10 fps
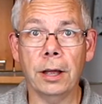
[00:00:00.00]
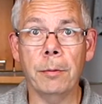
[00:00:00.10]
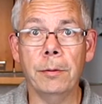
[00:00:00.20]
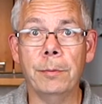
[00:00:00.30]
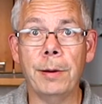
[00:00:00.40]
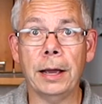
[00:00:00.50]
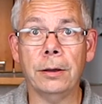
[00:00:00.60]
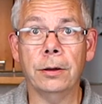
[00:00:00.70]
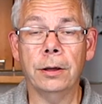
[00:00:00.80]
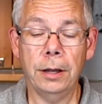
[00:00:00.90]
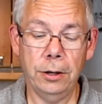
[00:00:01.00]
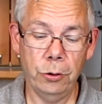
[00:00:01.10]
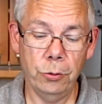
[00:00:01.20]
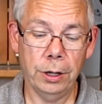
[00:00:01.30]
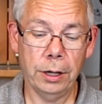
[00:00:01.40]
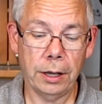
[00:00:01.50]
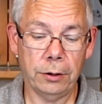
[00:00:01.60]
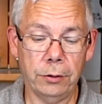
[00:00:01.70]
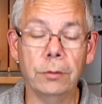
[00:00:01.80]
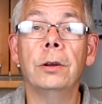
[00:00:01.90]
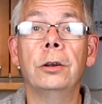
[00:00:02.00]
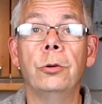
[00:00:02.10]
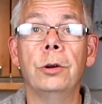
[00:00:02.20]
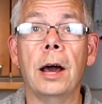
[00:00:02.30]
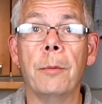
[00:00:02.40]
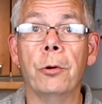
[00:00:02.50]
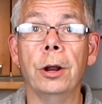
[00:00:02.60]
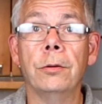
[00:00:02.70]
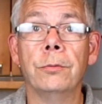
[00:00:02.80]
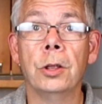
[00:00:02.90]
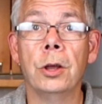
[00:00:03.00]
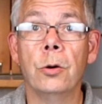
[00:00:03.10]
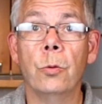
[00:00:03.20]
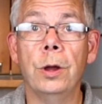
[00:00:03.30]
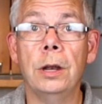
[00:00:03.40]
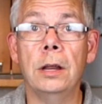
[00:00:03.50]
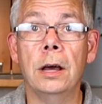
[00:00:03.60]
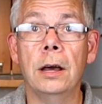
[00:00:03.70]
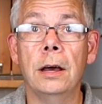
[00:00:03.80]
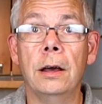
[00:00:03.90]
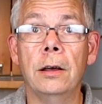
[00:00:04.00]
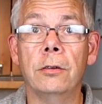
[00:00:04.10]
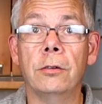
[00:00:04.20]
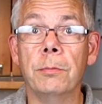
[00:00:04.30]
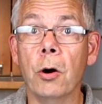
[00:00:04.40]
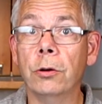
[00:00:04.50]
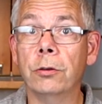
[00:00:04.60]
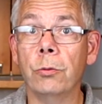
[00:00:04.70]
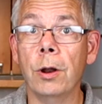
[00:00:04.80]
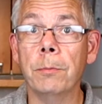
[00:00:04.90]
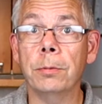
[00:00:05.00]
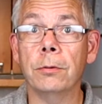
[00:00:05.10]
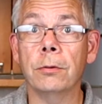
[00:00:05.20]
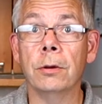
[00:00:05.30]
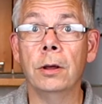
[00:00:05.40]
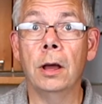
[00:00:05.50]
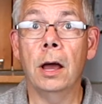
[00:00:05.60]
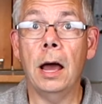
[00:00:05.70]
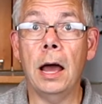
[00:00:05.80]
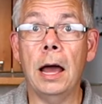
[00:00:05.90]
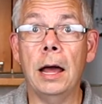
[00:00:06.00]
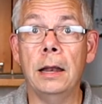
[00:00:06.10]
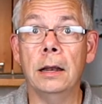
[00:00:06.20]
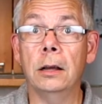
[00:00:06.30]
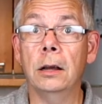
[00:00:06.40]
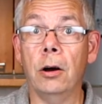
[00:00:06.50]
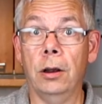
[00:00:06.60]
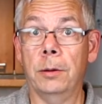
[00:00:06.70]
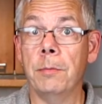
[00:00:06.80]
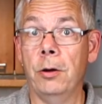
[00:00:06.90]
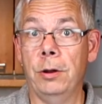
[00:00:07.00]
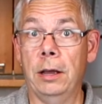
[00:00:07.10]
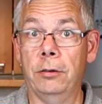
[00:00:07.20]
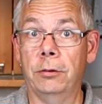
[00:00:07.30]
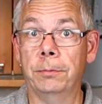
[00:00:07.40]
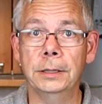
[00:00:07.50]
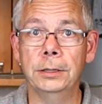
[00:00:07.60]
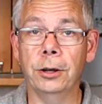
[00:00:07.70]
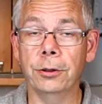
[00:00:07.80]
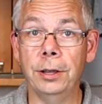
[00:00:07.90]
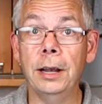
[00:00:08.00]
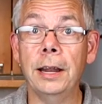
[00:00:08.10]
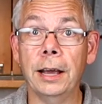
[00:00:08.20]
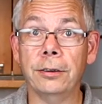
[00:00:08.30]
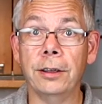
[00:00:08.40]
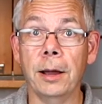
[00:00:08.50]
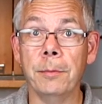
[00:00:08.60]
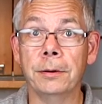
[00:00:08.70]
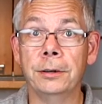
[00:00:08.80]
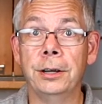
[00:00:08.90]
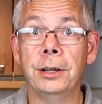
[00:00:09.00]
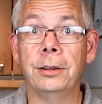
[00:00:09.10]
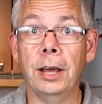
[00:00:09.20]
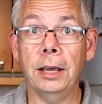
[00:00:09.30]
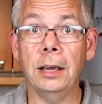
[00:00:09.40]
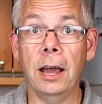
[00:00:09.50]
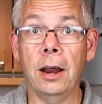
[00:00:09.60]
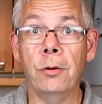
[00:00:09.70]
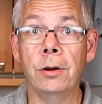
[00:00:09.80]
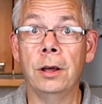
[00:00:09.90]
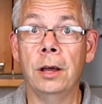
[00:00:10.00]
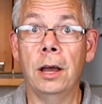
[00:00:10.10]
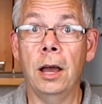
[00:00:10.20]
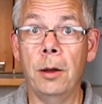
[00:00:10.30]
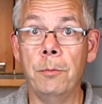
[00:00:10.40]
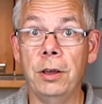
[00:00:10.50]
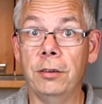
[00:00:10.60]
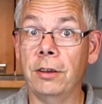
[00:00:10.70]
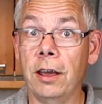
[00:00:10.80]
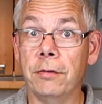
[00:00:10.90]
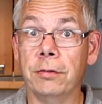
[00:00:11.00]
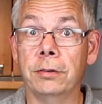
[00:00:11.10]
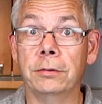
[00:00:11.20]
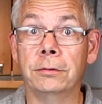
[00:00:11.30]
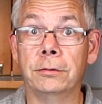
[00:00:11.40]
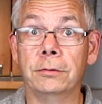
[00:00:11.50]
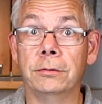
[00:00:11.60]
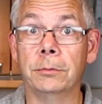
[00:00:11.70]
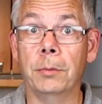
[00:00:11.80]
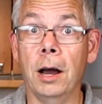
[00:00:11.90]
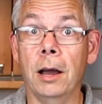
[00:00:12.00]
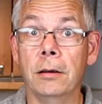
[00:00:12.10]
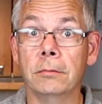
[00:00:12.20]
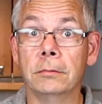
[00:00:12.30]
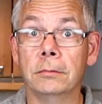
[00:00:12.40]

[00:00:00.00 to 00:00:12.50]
time I'll be back and we'll do naan bread with smoked shrimps and garlic mayonnaise. So until next time, take care and be safe. Bye.